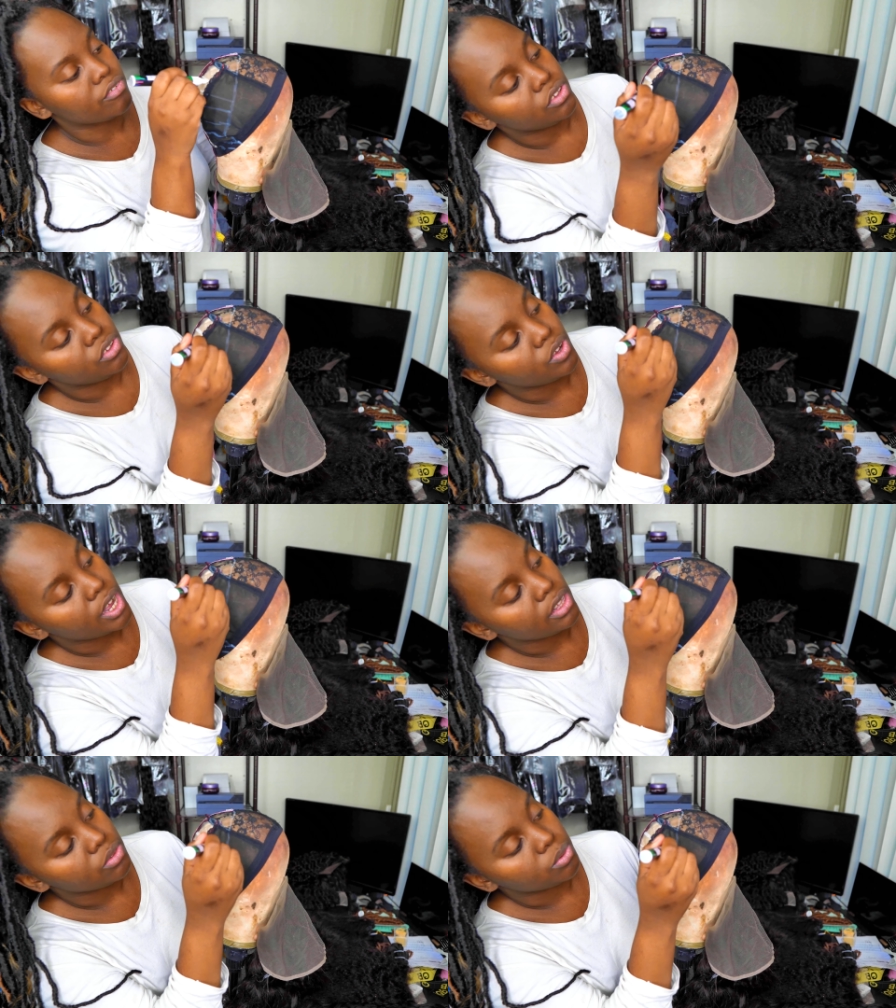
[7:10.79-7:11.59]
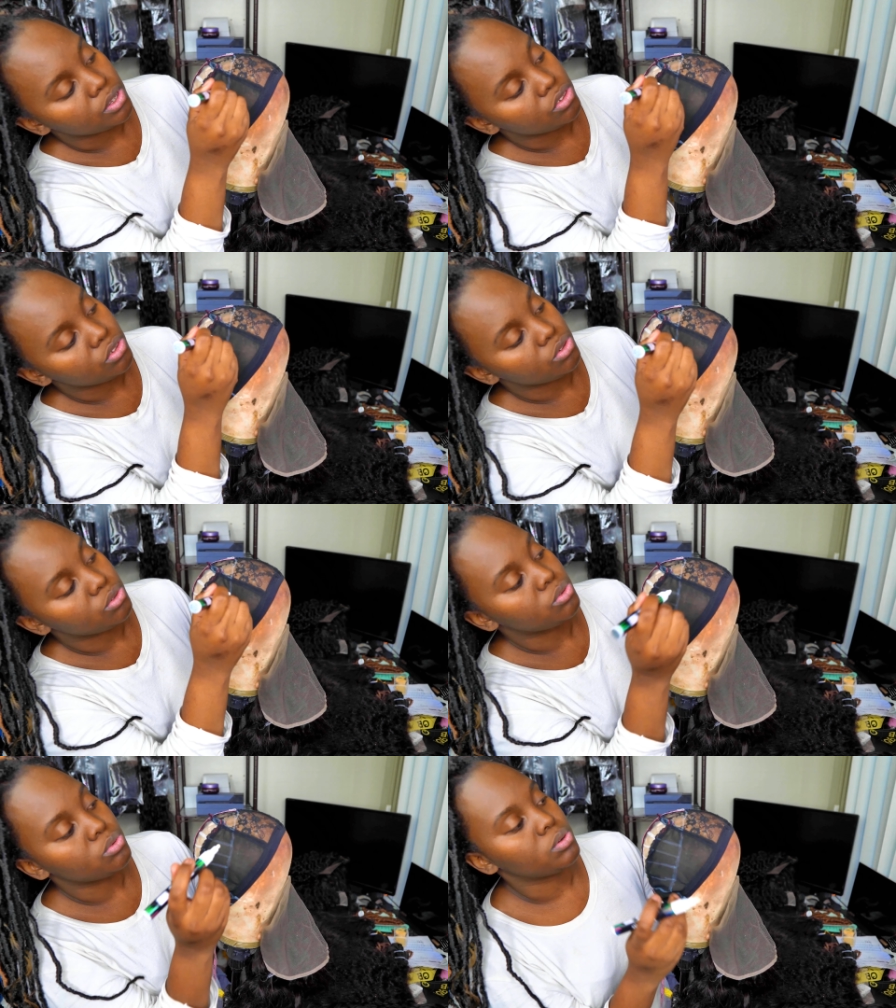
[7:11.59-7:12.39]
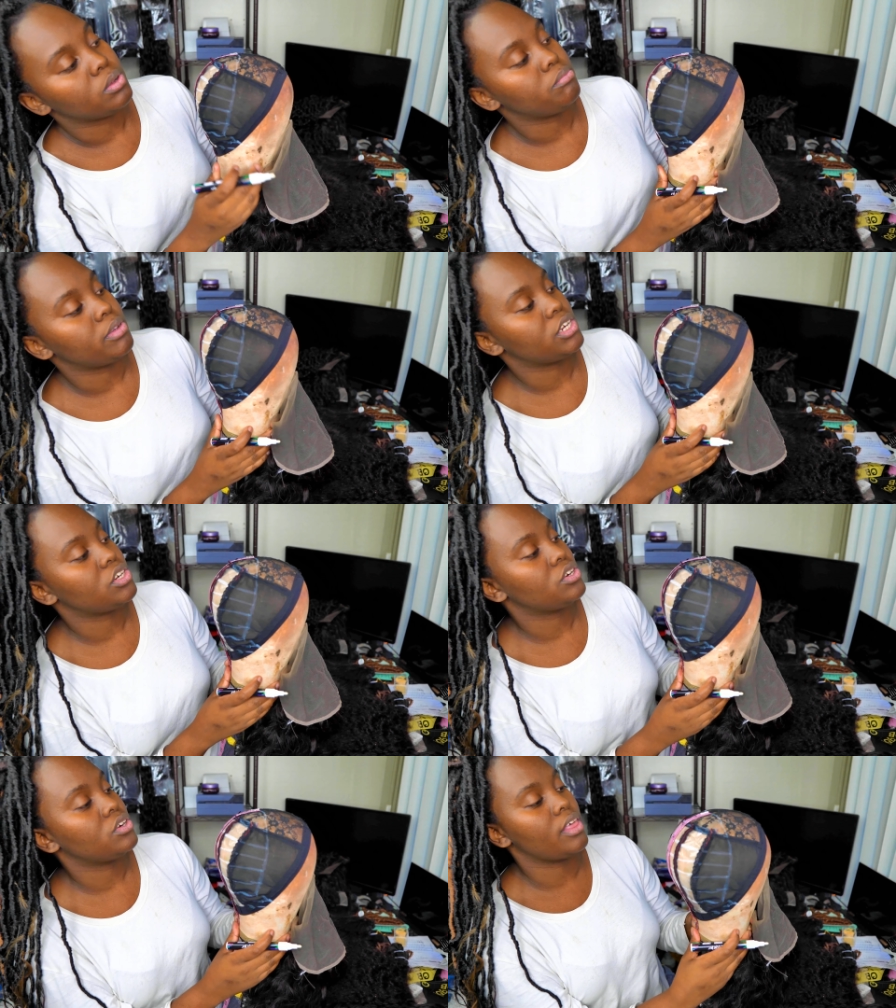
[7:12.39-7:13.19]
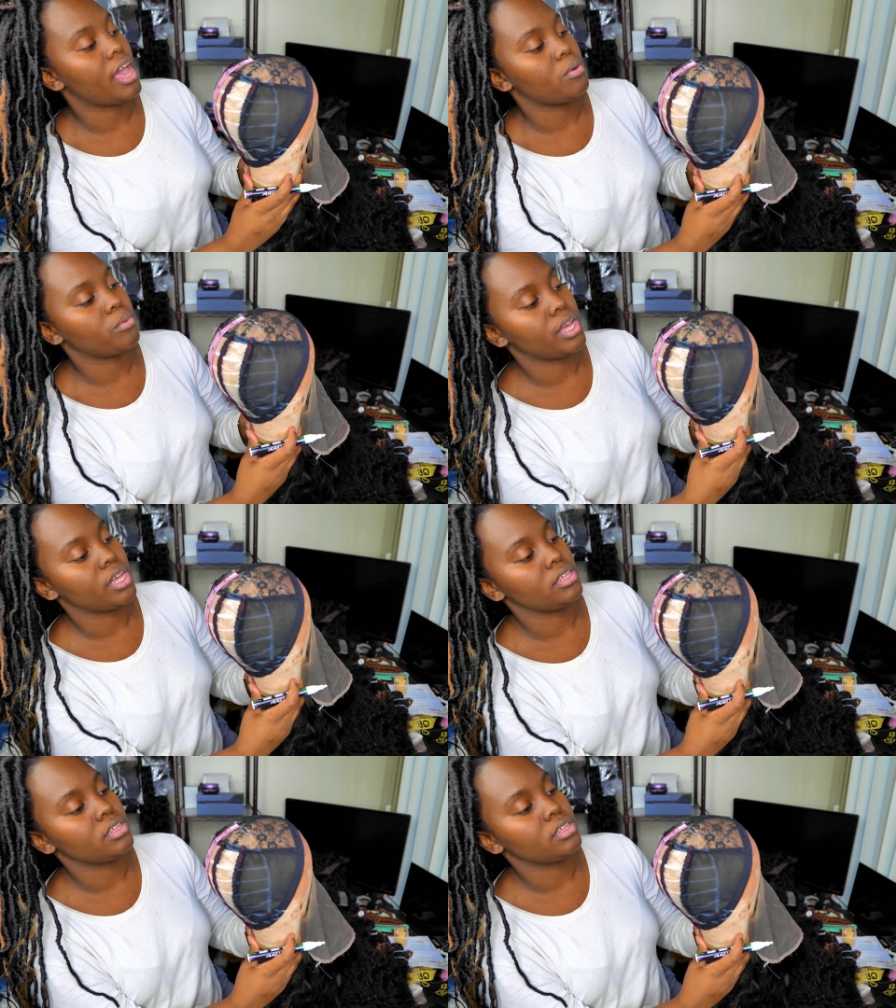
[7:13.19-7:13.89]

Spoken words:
So you guys want to measure that way,